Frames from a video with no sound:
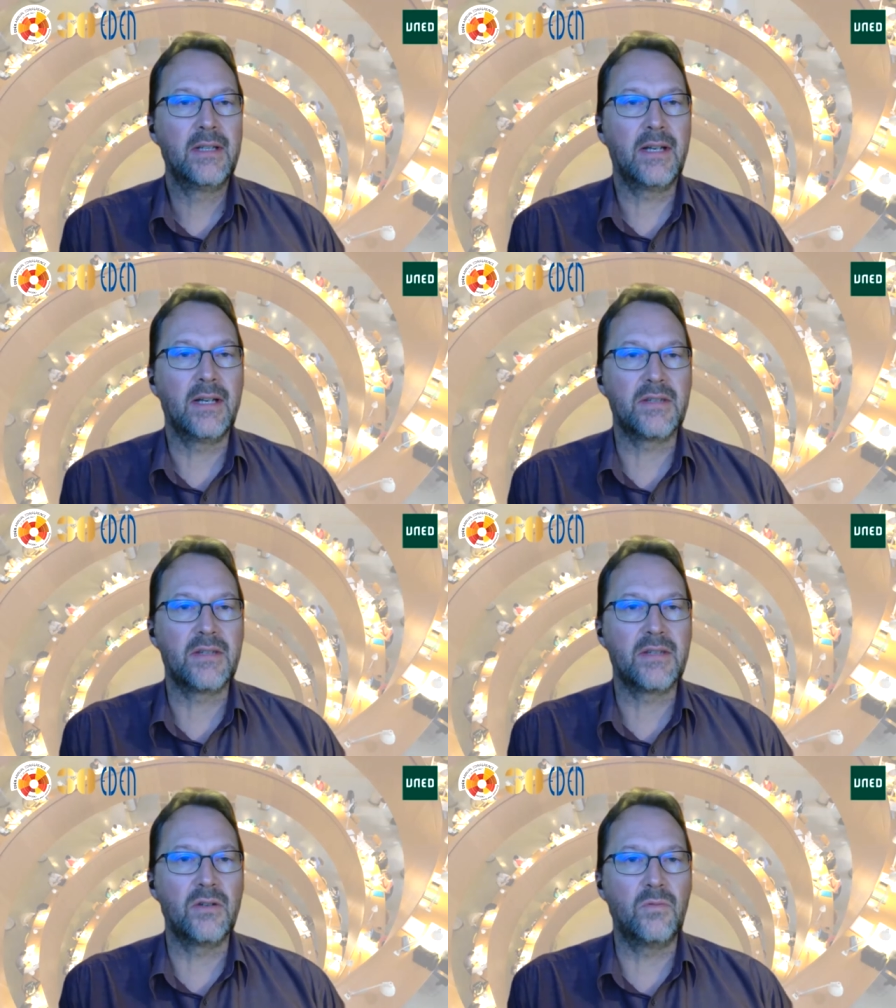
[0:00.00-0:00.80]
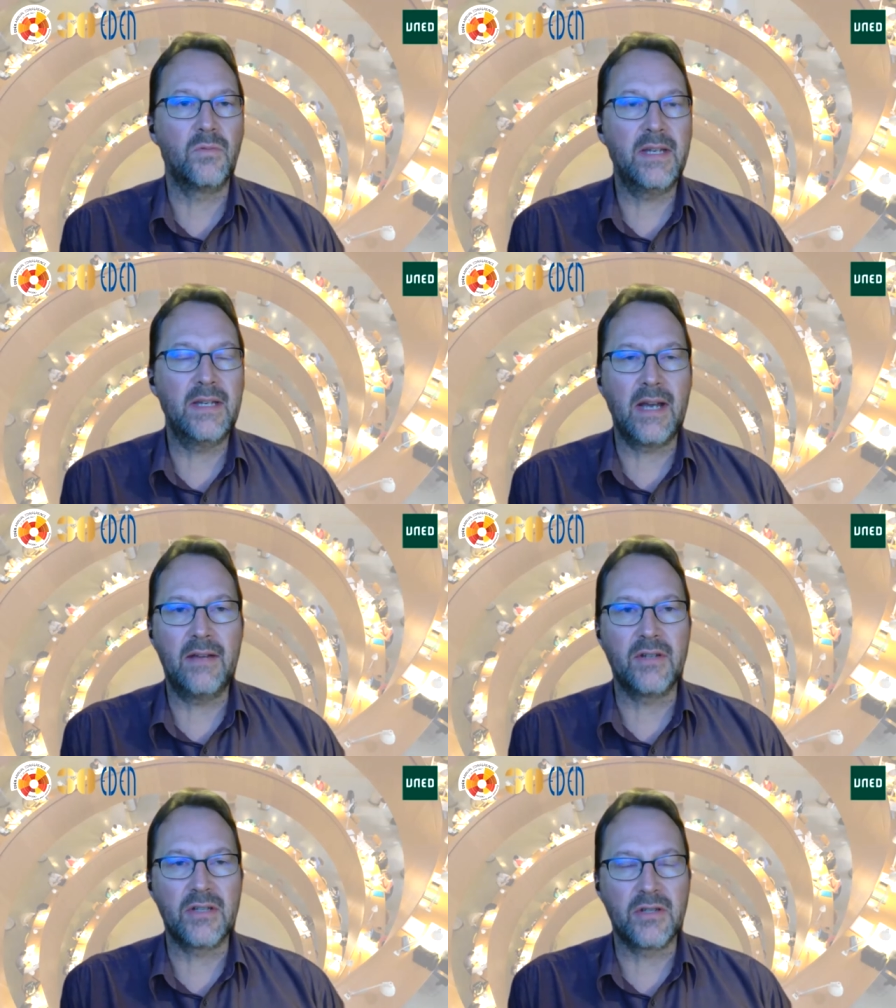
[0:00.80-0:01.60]
So we are
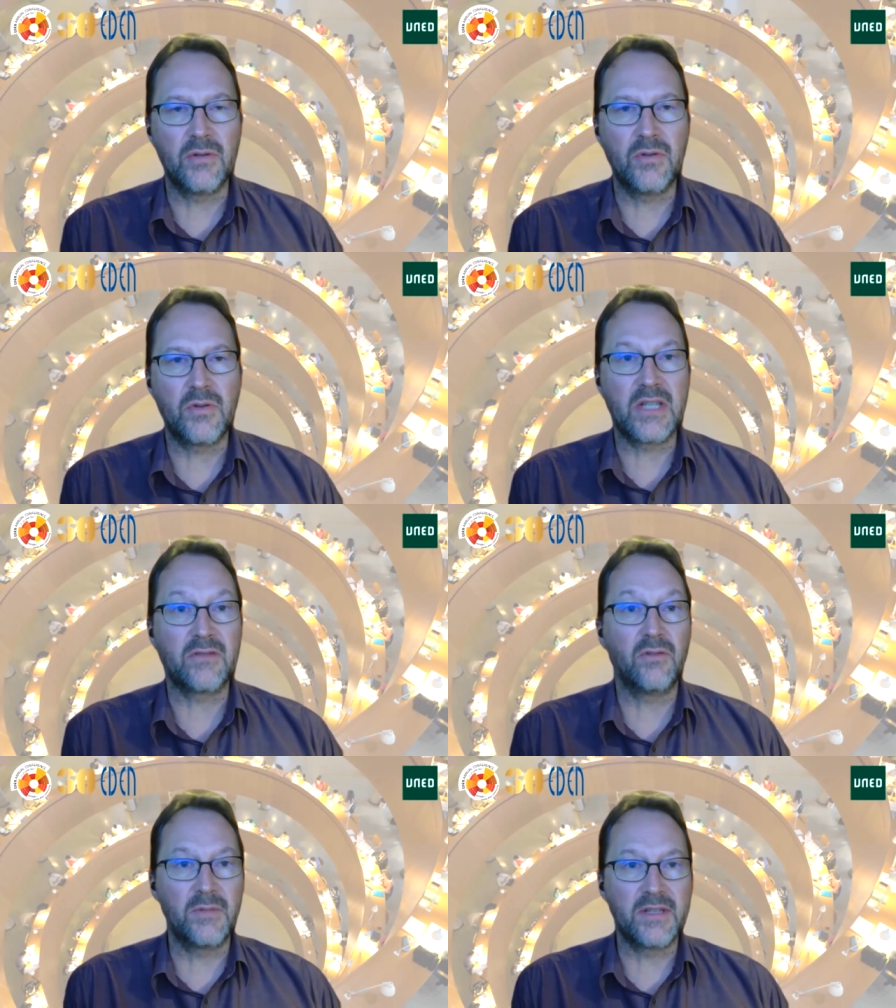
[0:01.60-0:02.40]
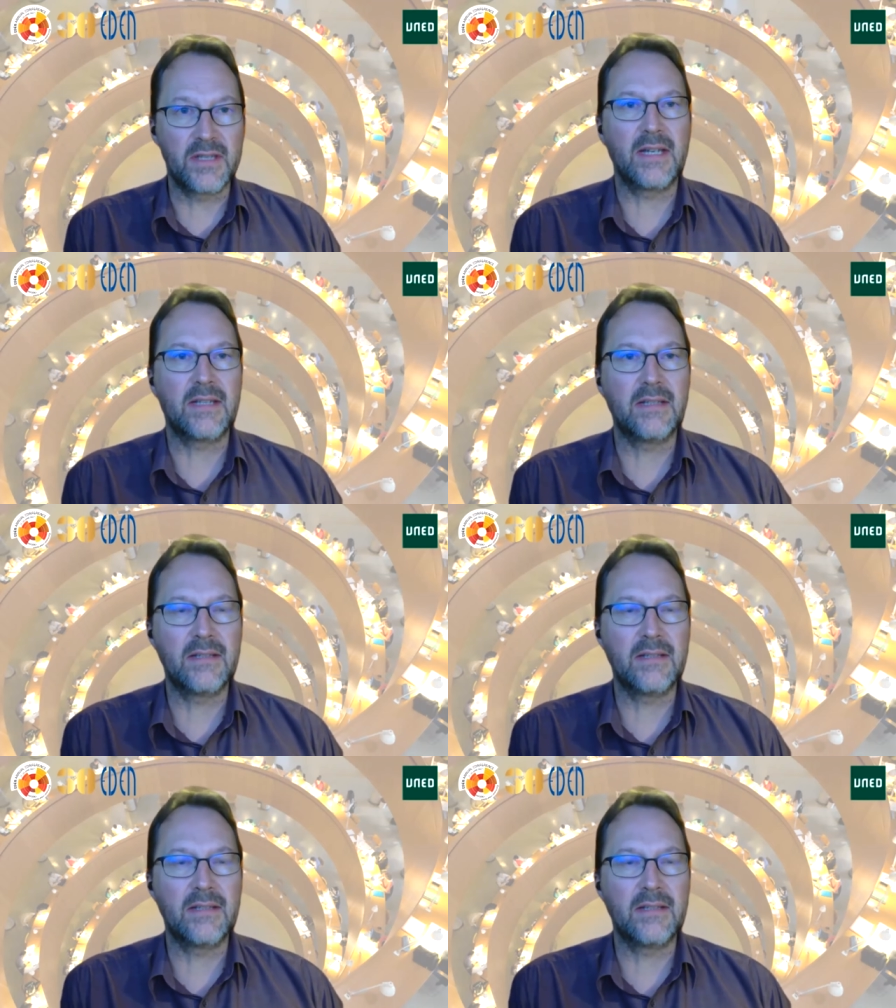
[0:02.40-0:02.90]
having to transform as a sector.